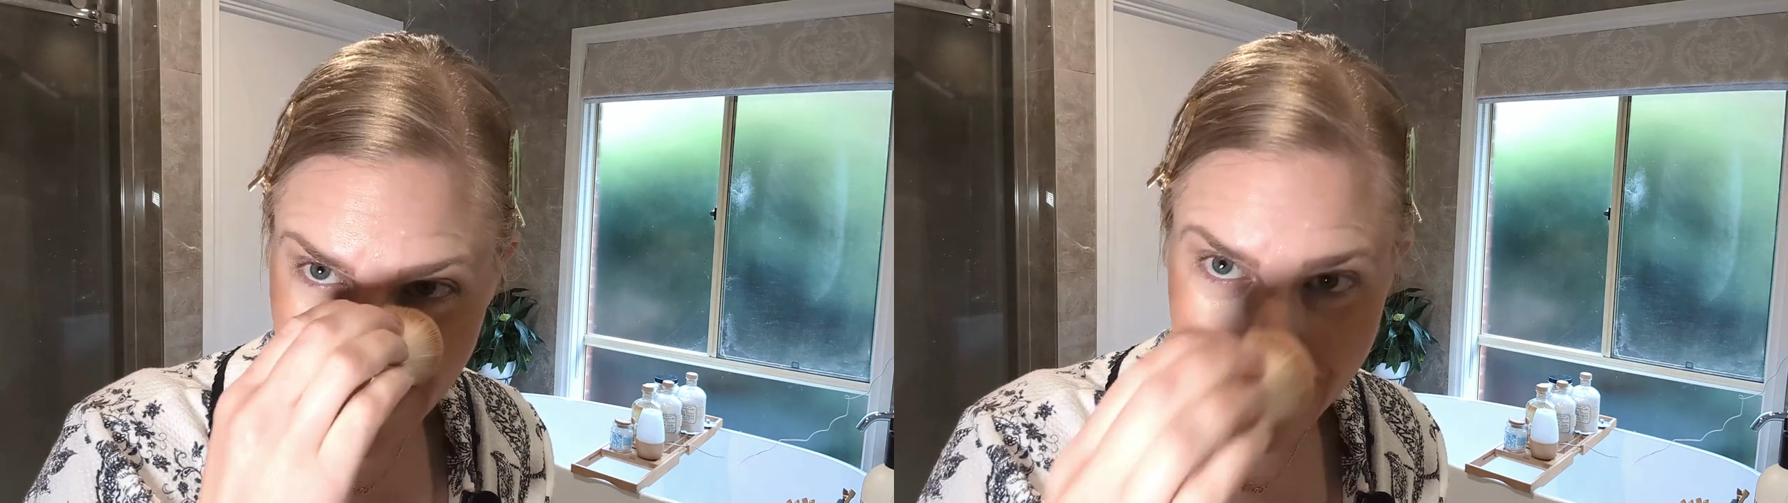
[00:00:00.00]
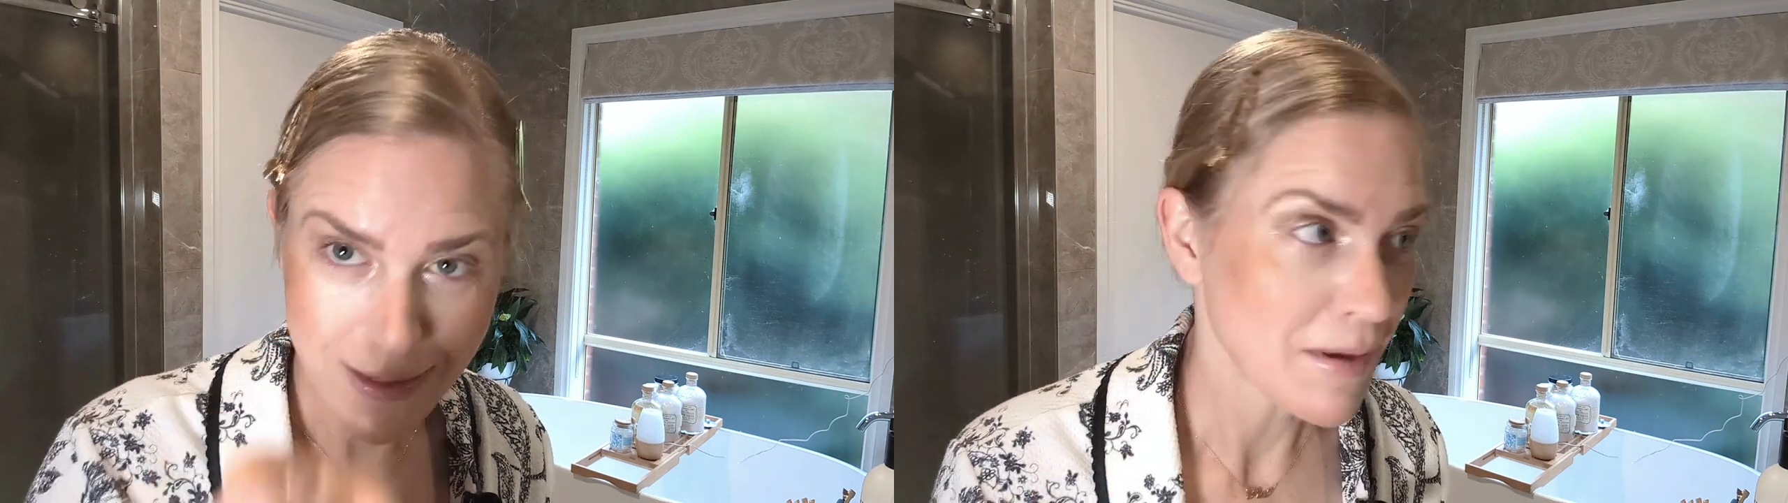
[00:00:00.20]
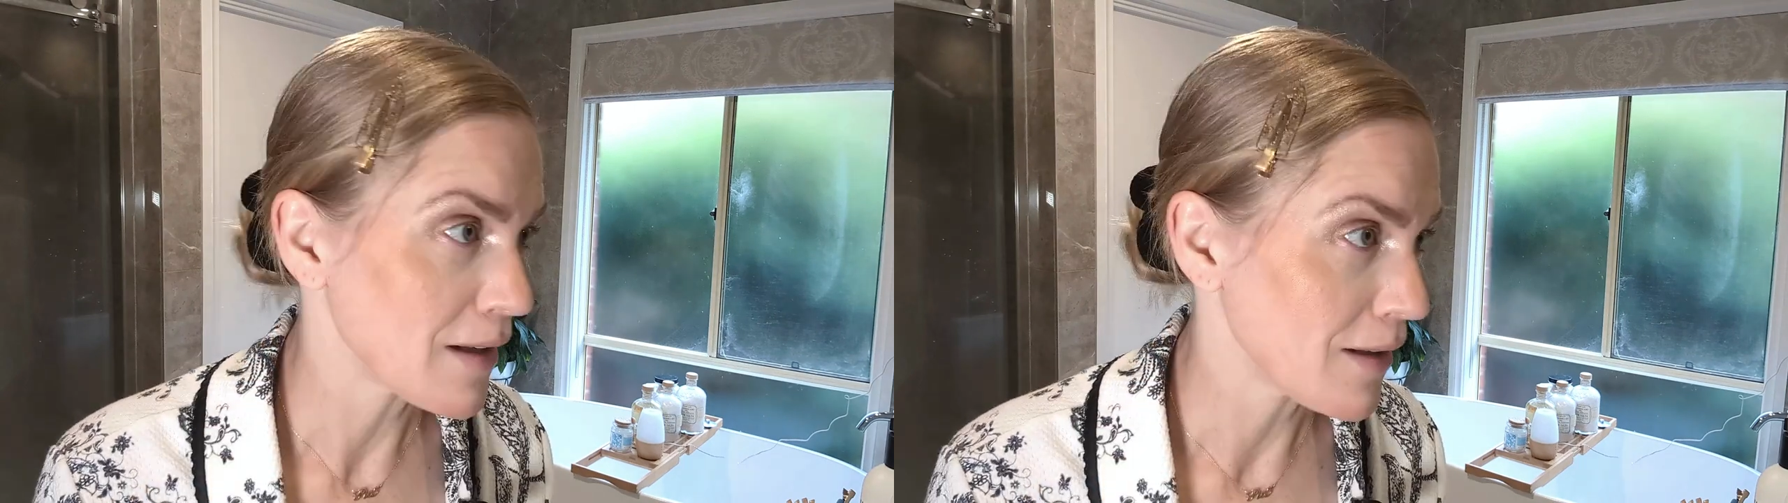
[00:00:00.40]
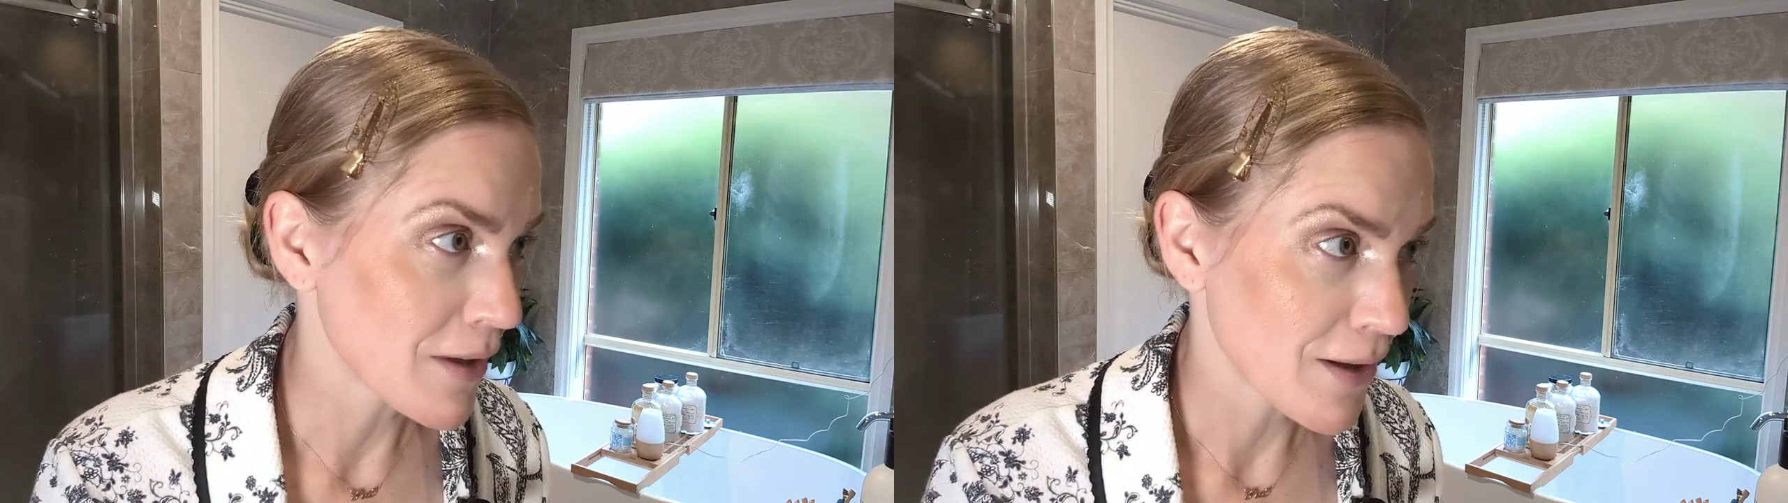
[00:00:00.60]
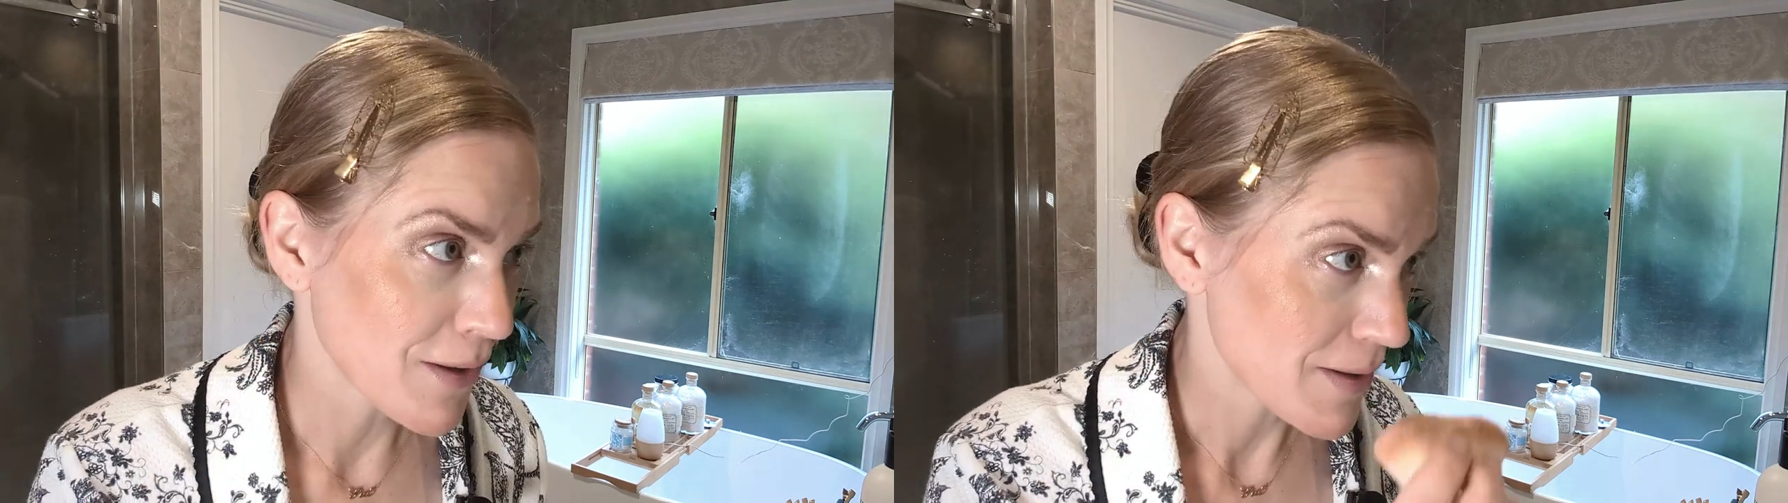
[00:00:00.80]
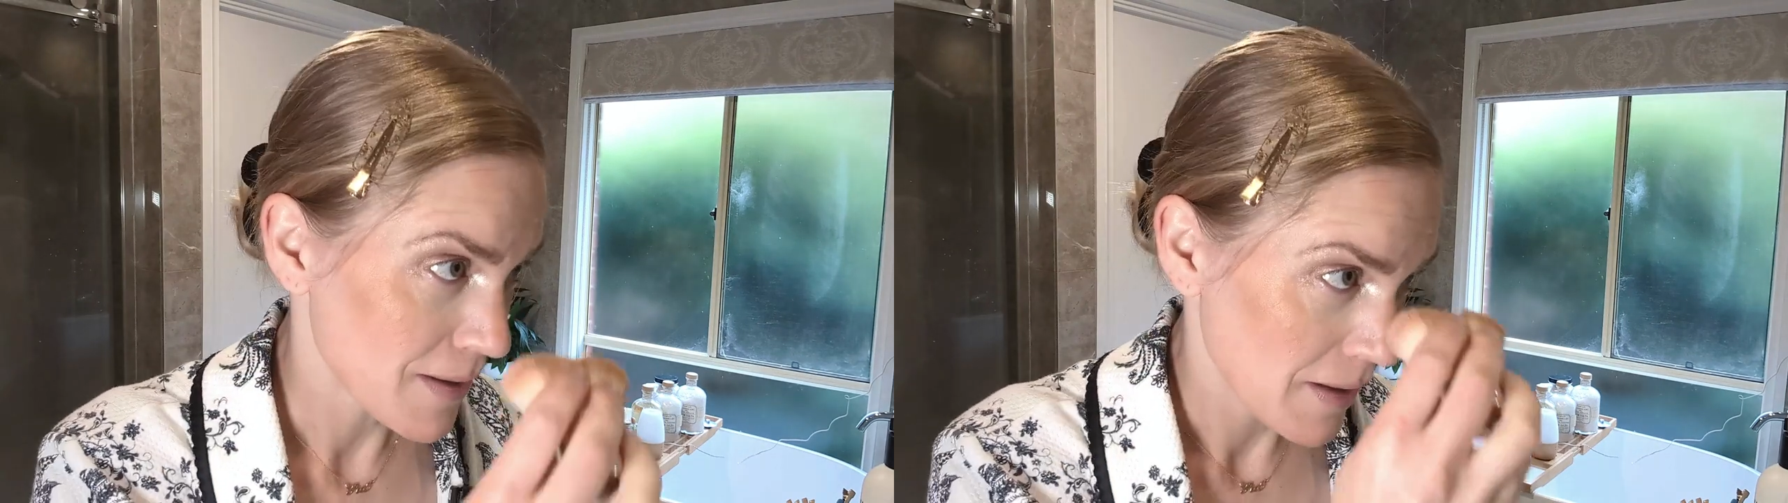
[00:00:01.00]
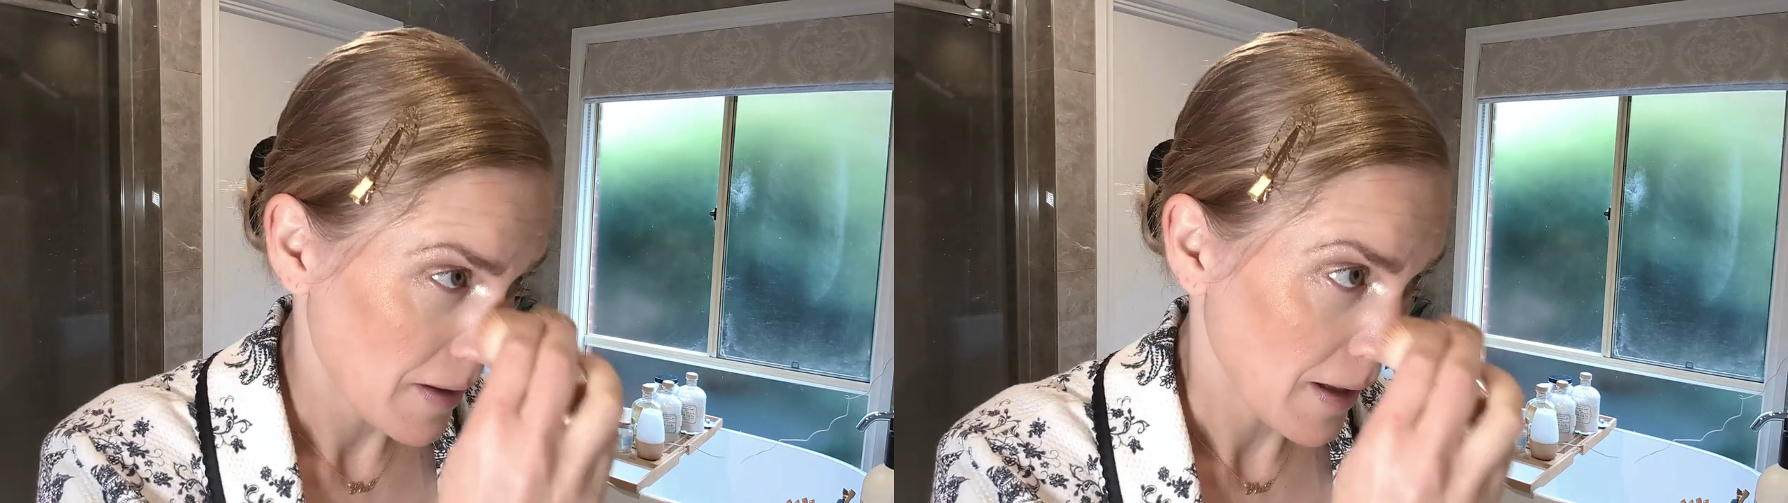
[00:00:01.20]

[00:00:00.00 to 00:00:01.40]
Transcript: in the middle of the nose